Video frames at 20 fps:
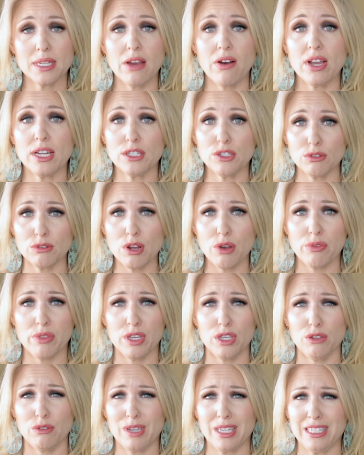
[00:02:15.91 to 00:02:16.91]
Now, I do know
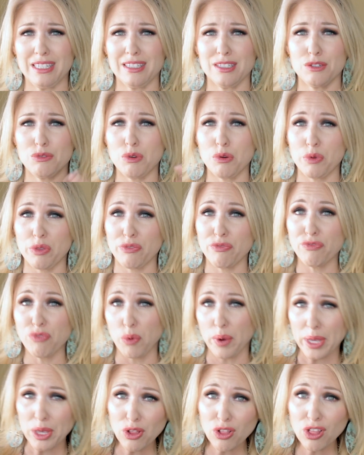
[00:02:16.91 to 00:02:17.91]
that you can do it with
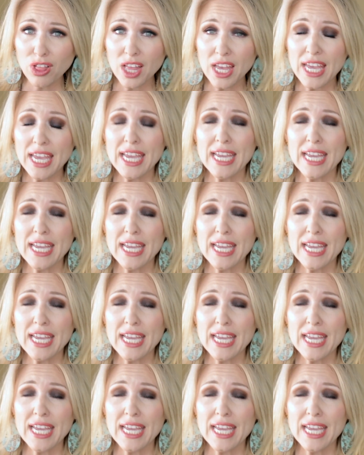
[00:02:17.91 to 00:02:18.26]
foil